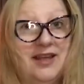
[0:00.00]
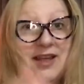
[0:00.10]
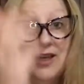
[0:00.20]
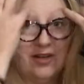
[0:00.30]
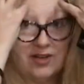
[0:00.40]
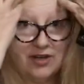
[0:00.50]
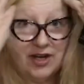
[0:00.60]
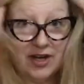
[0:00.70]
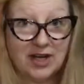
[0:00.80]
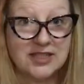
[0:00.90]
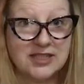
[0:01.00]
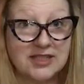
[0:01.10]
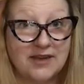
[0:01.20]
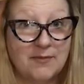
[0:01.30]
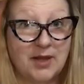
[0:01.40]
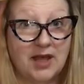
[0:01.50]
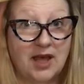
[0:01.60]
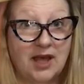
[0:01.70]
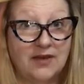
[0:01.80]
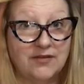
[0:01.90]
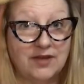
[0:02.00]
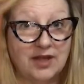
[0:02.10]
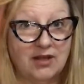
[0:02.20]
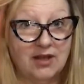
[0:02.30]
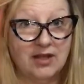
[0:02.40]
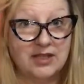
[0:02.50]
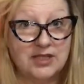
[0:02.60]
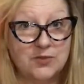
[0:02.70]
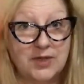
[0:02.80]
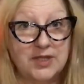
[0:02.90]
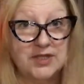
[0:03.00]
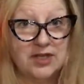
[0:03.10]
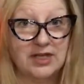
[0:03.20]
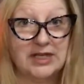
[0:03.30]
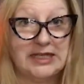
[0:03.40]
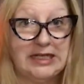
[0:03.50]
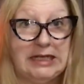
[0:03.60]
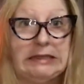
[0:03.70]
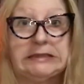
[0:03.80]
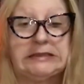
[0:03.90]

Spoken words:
Can't get a good haircut to save my life. Look how long these wings are getting.